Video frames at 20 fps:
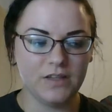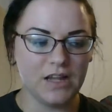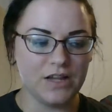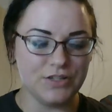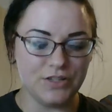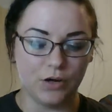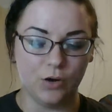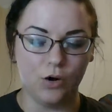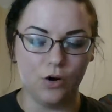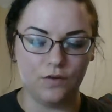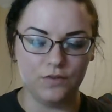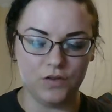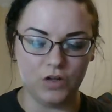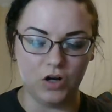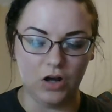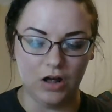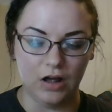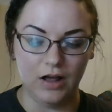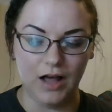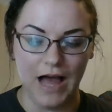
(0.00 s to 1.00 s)
So
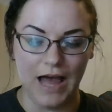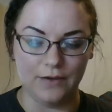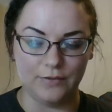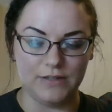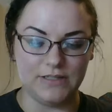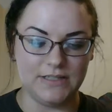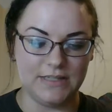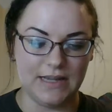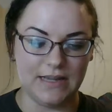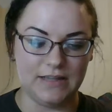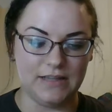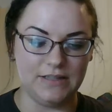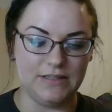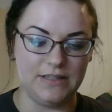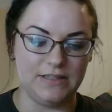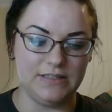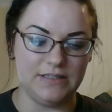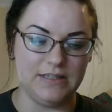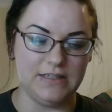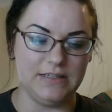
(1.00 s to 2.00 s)
overall, I would say that
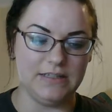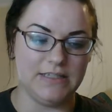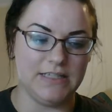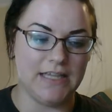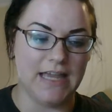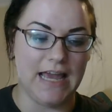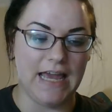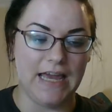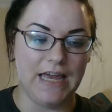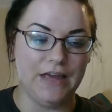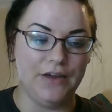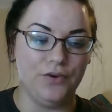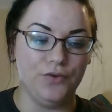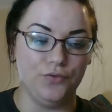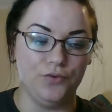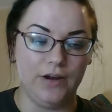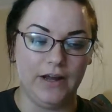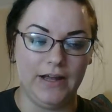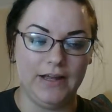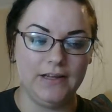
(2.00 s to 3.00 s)
this is a
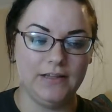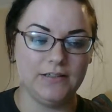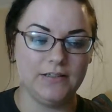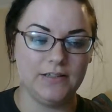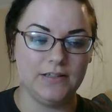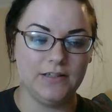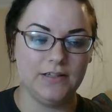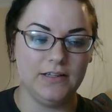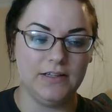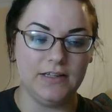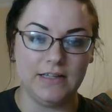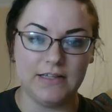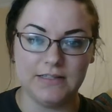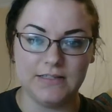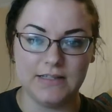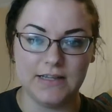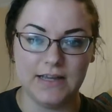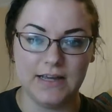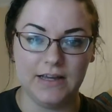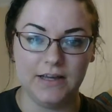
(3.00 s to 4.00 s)
great
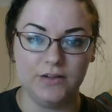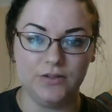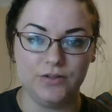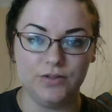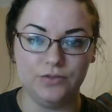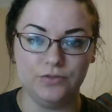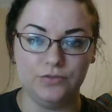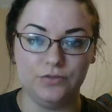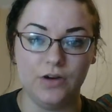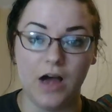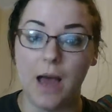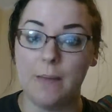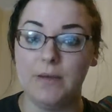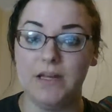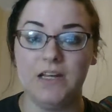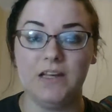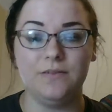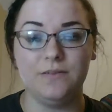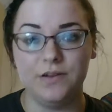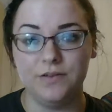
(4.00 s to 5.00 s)
e-cig to, I
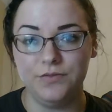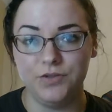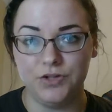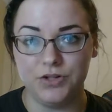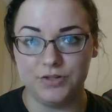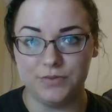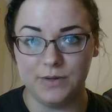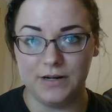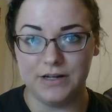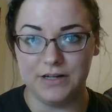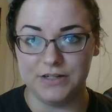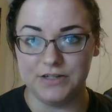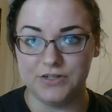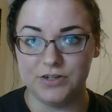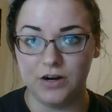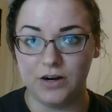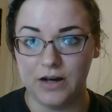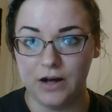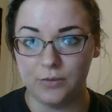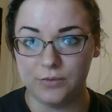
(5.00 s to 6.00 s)
mean, even if you just wanted to
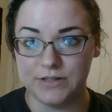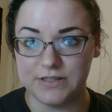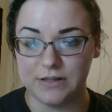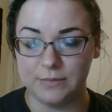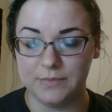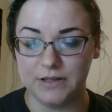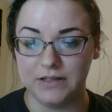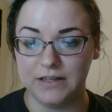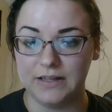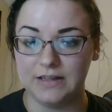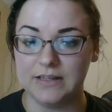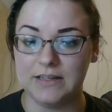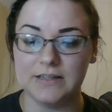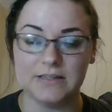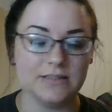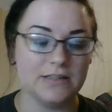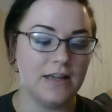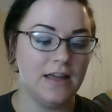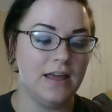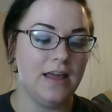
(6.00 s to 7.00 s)
start out with something like
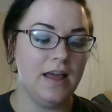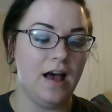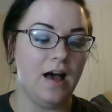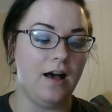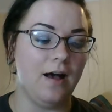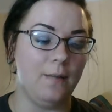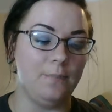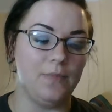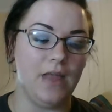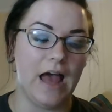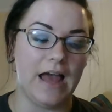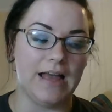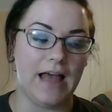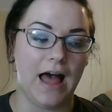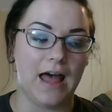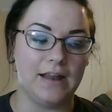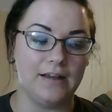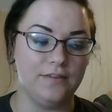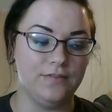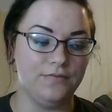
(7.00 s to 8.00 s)
this. I
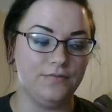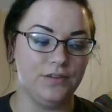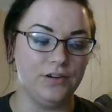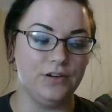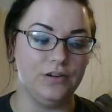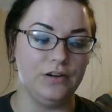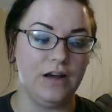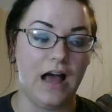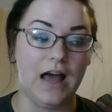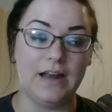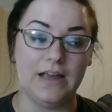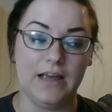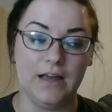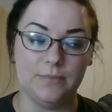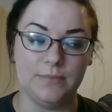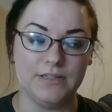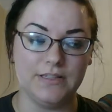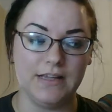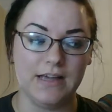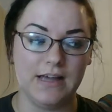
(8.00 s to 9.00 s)
got it on
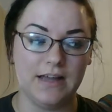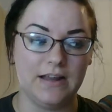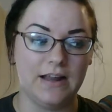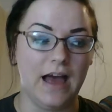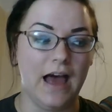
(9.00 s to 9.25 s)
Amazon.